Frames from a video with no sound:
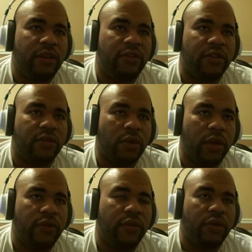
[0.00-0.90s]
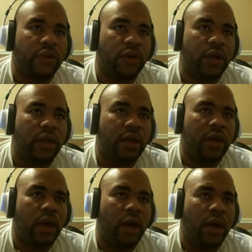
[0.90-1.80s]
T6 runs and
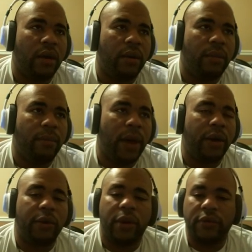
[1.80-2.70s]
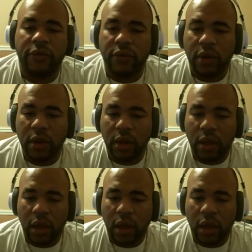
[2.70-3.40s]
30 bounty runs